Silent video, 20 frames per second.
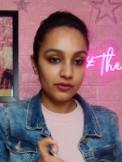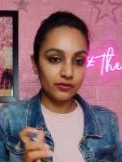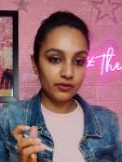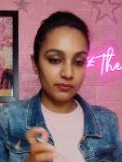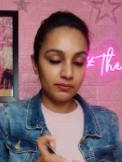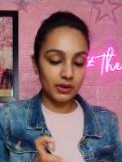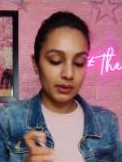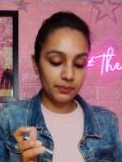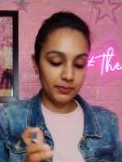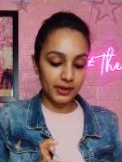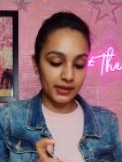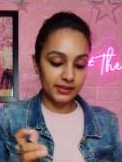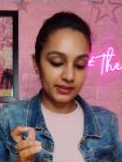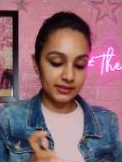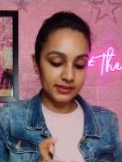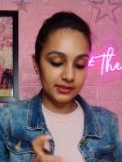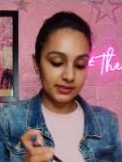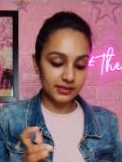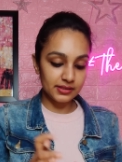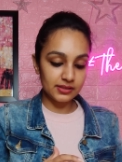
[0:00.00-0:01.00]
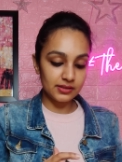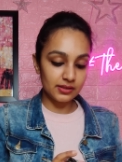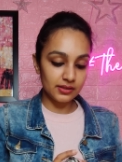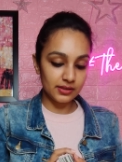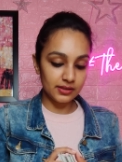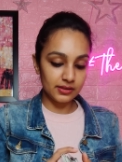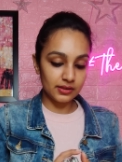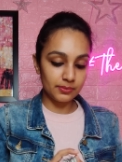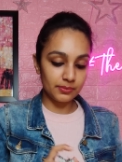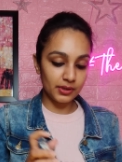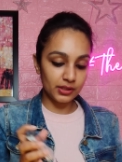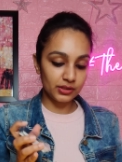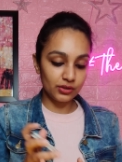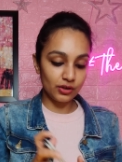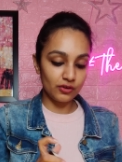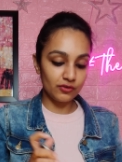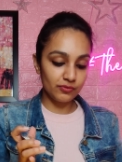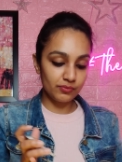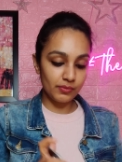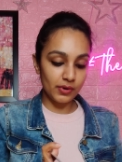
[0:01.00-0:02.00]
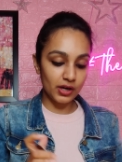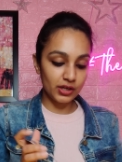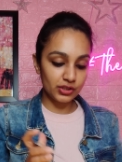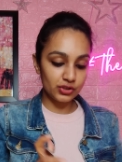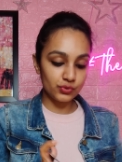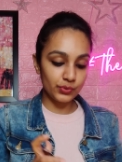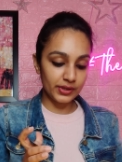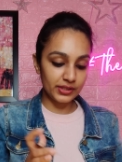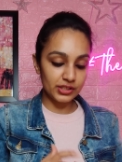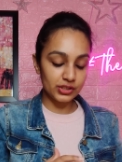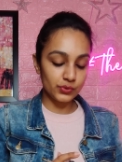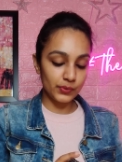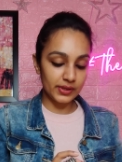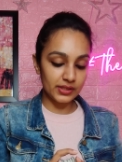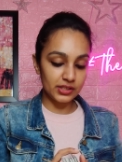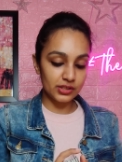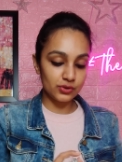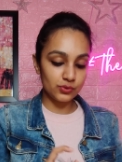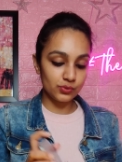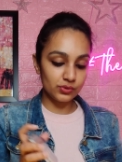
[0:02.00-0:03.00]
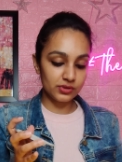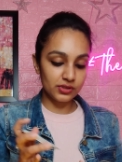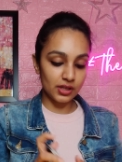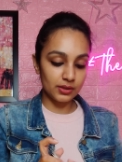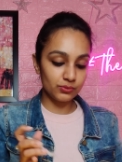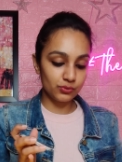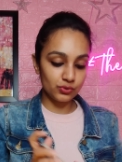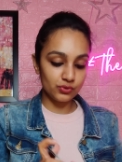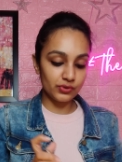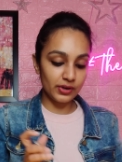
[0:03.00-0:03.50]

For my Pisces, in the month of March twenty twenty-two, Sun, Moon,